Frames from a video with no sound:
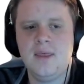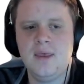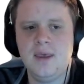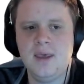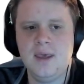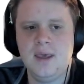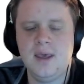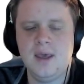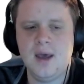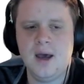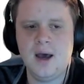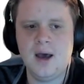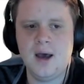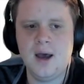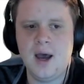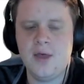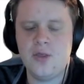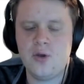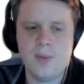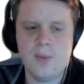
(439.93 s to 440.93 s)
the
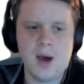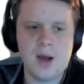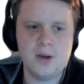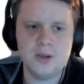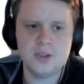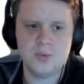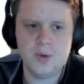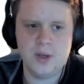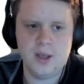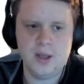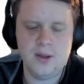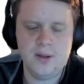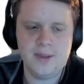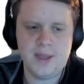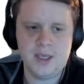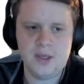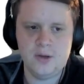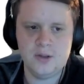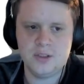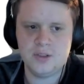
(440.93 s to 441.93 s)
other models
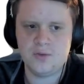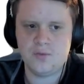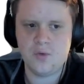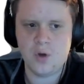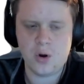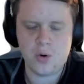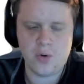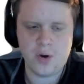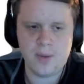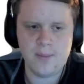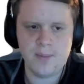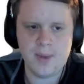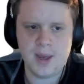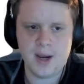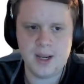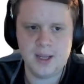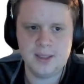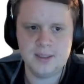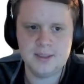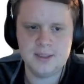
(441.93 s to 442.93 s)
will that use rotary
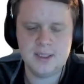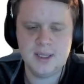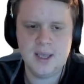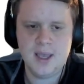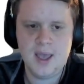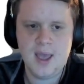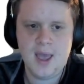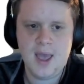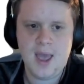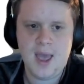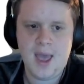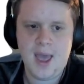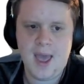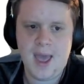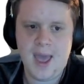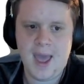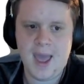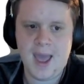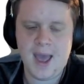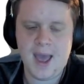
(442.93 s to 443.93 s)
embeddings.
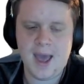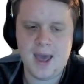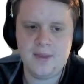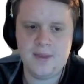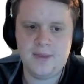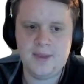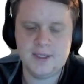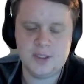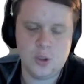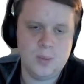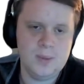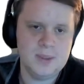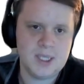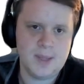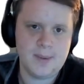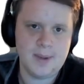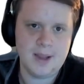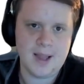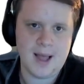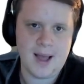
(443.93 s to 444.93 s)
And this
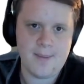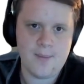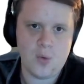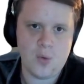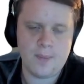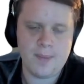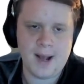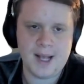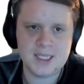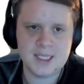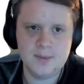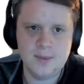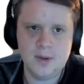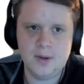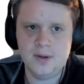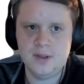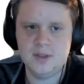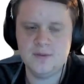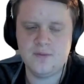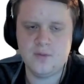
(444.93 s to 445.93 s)
opens up a lot more
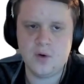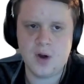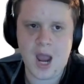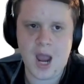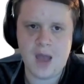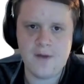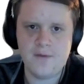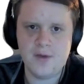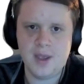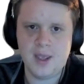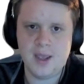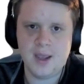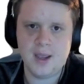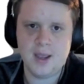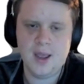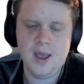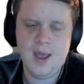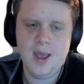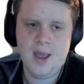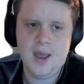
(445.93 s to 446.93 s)
possibilities for
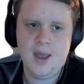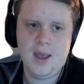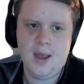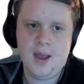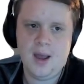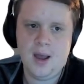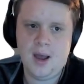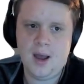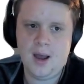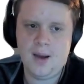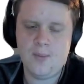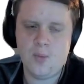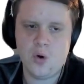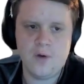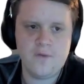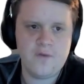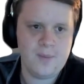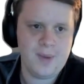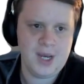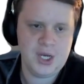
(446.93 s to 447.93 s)
having
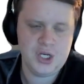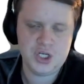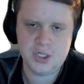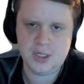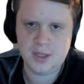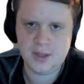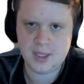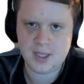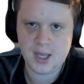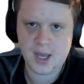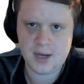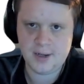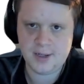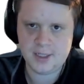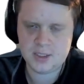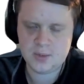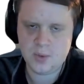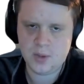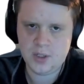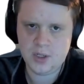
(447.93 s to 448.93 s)
more information in the
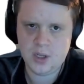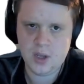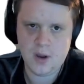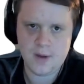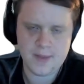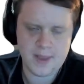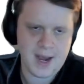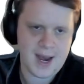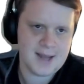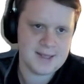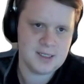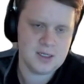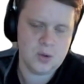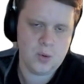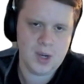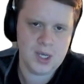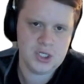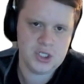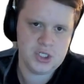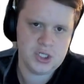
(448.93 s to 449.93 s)
context window and then
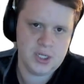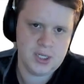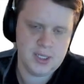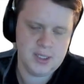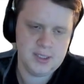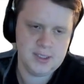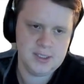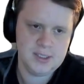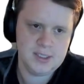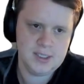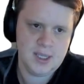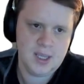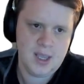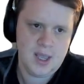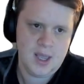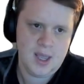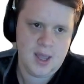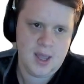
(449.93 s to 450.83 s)
asking questions,